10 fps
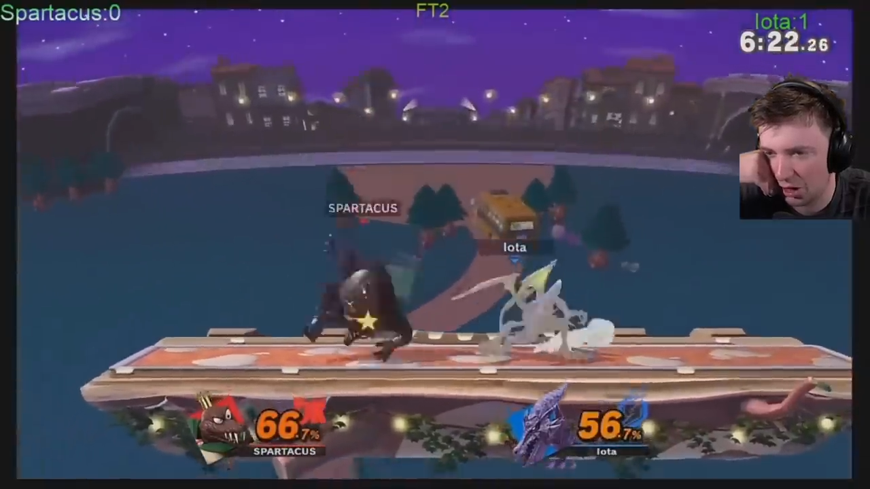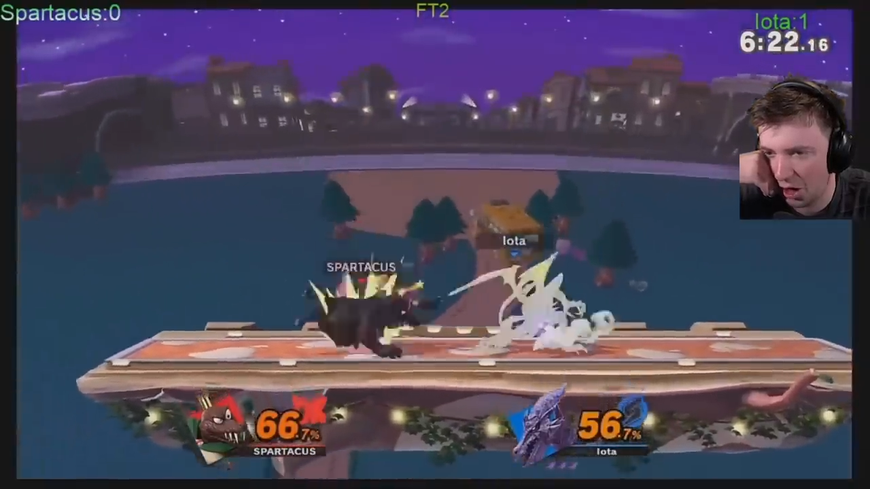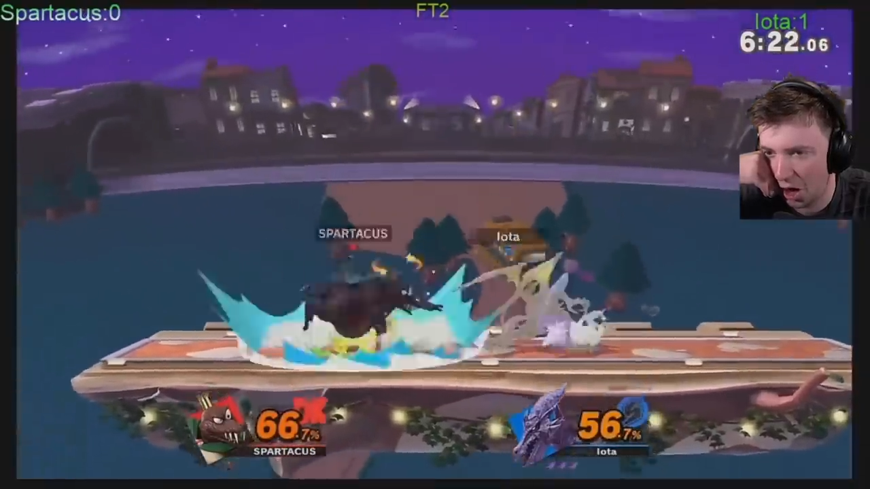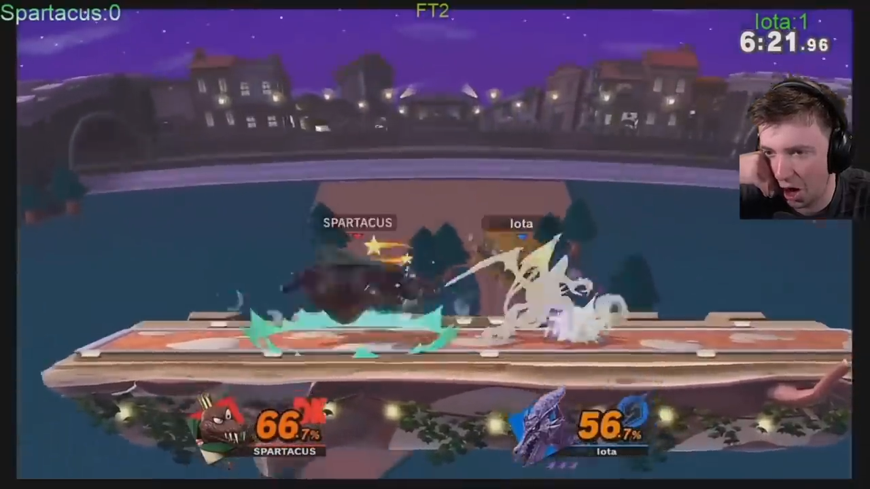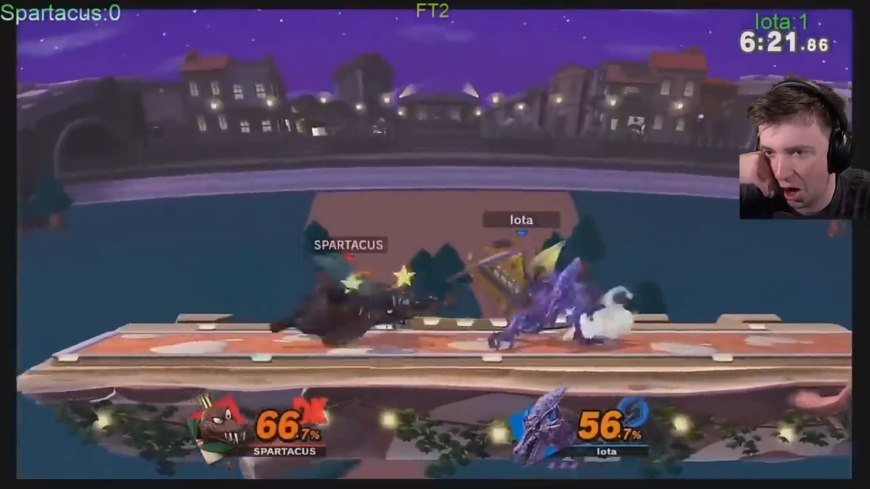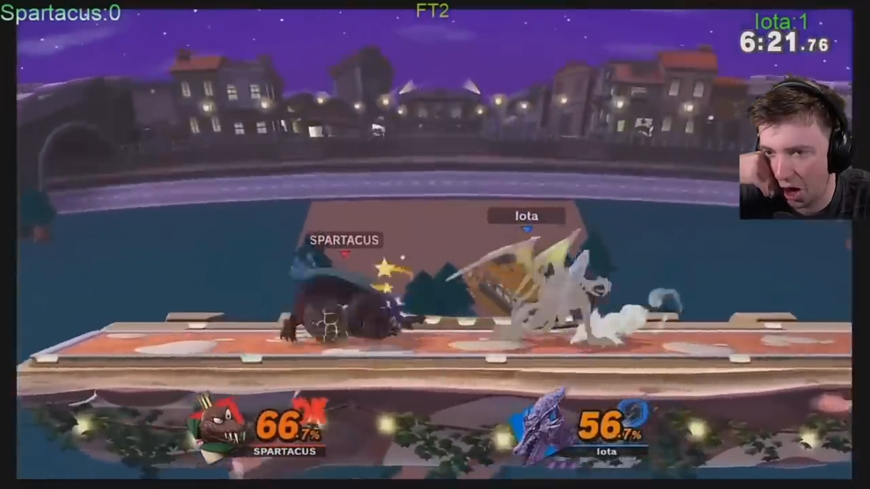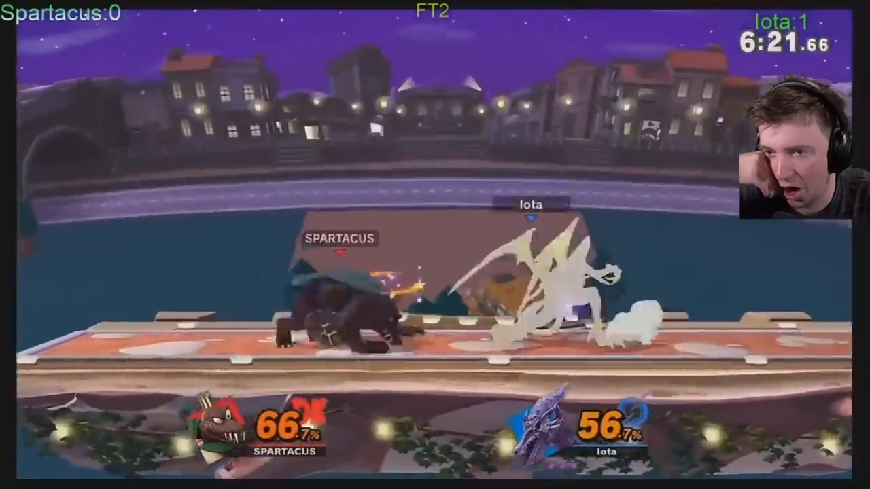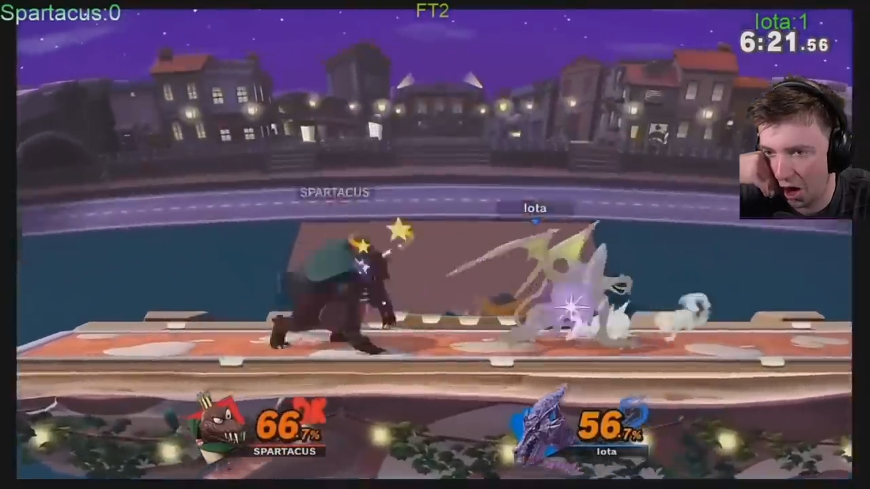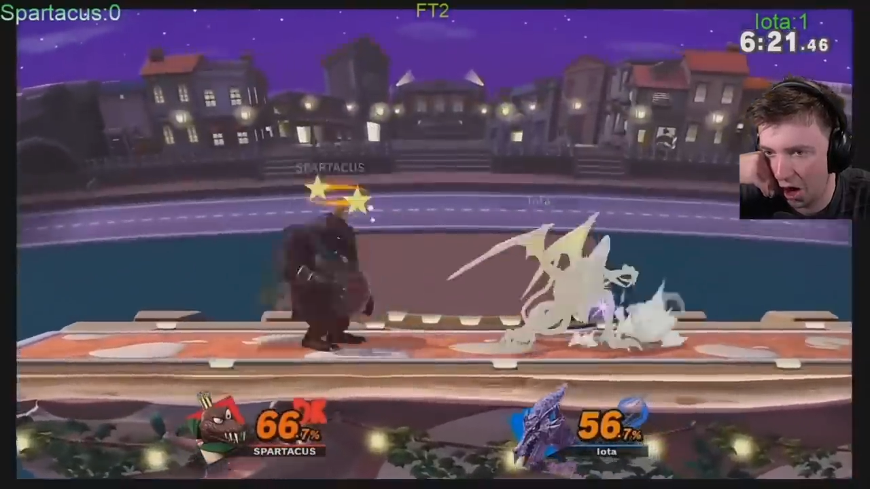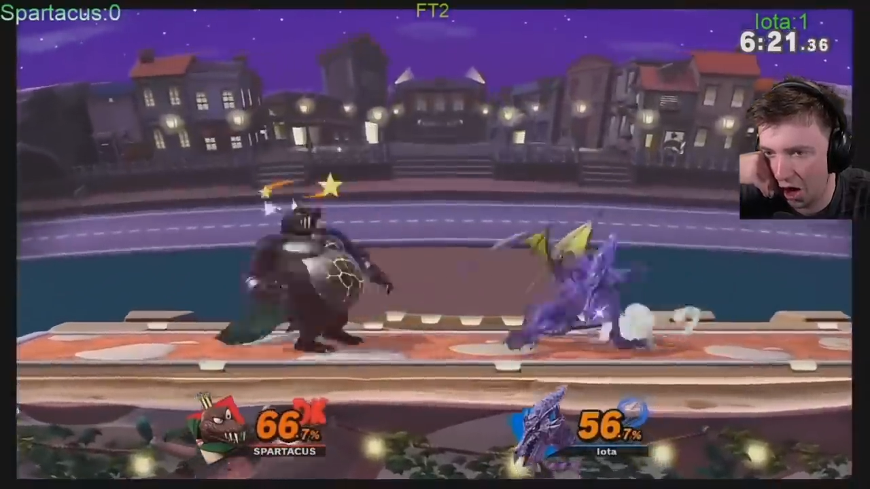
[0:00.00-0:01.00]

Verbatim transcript: god.